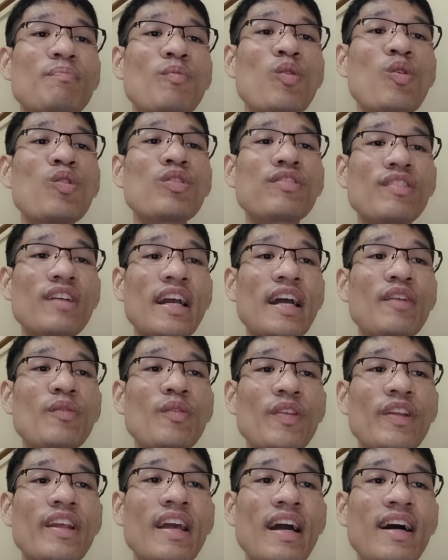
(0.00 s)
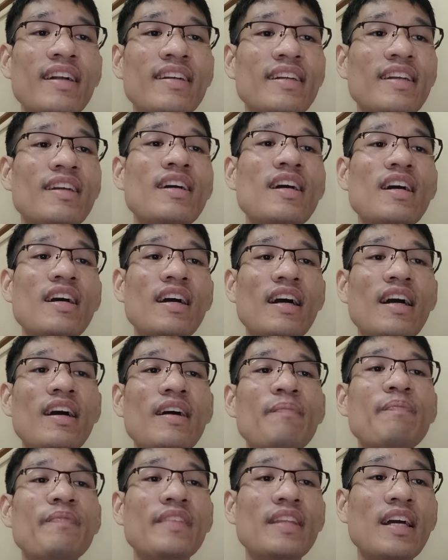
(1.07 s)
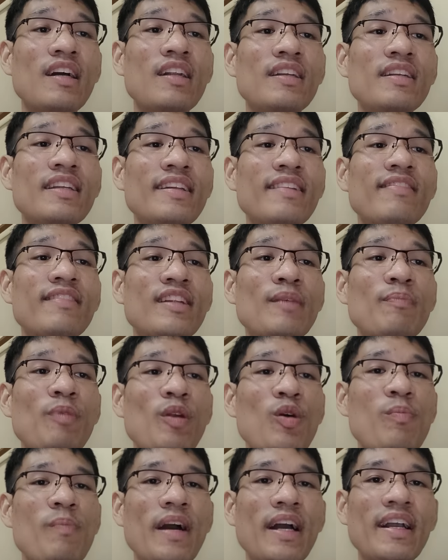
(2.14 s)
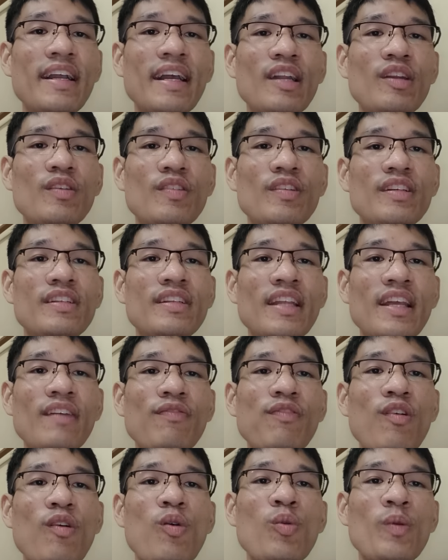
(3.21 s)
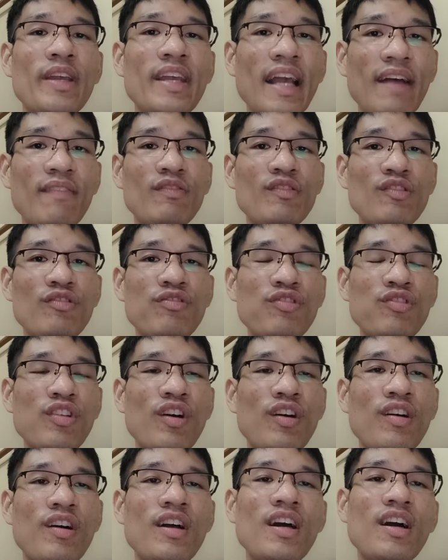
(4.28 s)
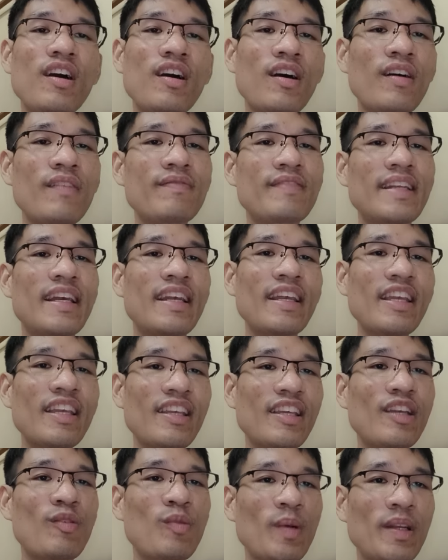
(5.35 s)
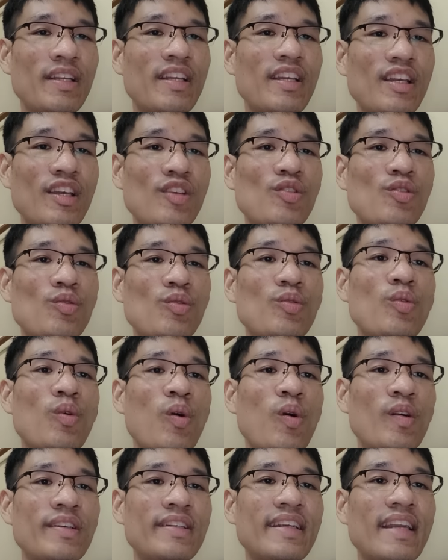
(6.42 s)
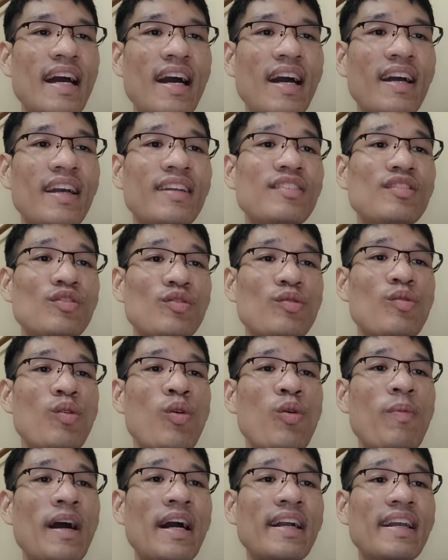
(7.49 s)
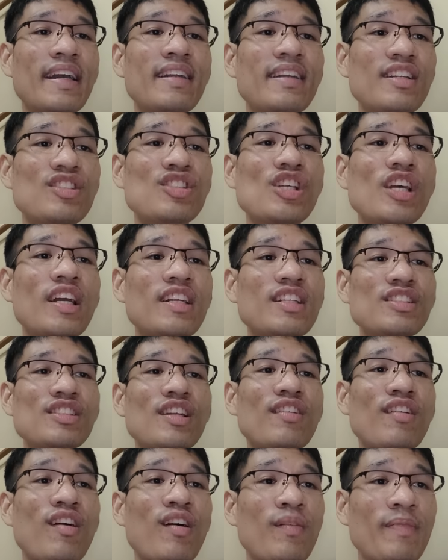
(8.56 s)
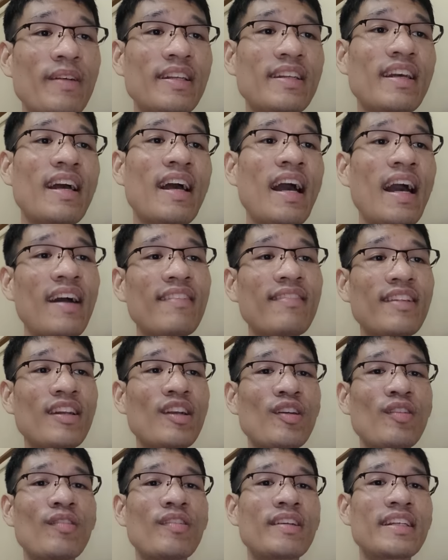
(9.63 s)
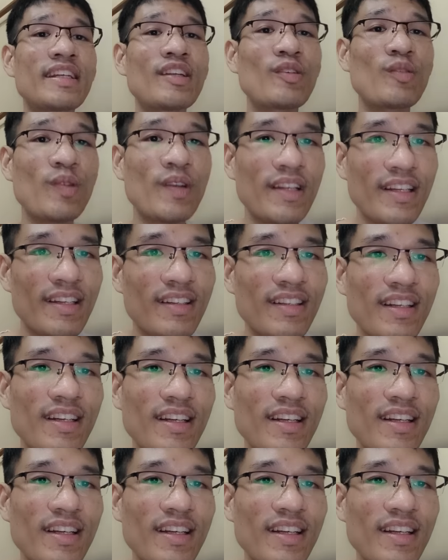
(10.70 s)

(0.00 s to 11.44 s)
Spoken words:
most country are the least developed country. Therefore, we have to solve the inequality issue on time to overcome the challenges of the health security threat.